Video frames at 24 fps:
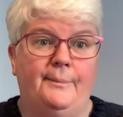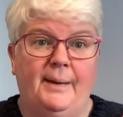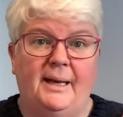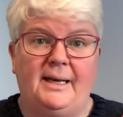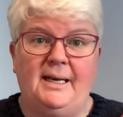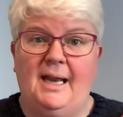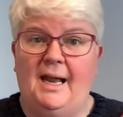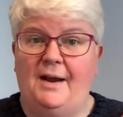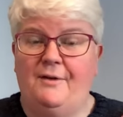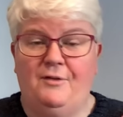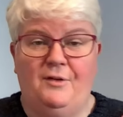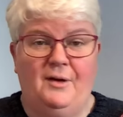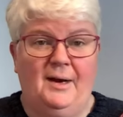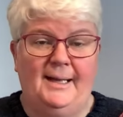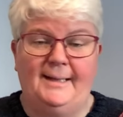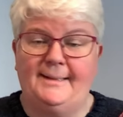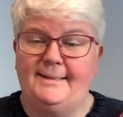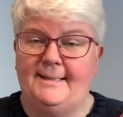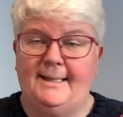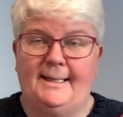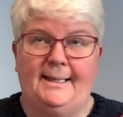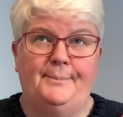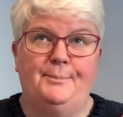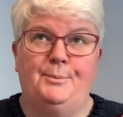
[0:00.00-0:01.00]
my
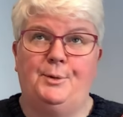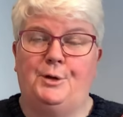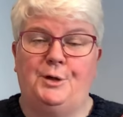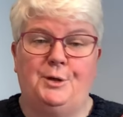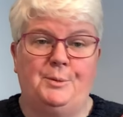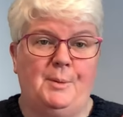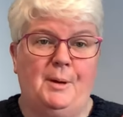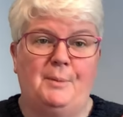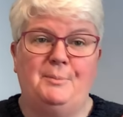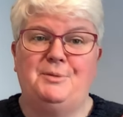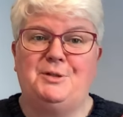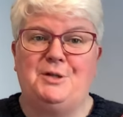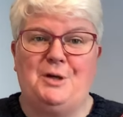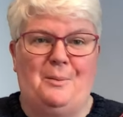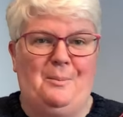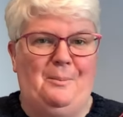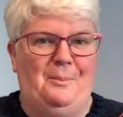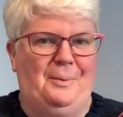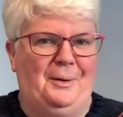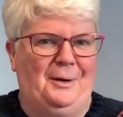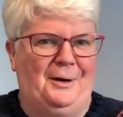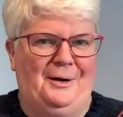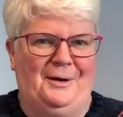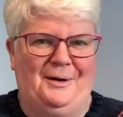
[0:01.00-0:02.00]
never-ending bottom-up
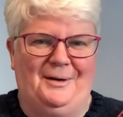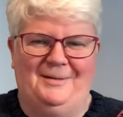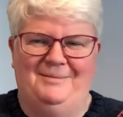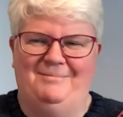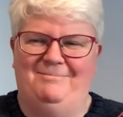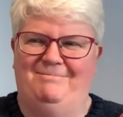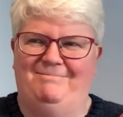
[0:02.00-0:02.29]
jumper.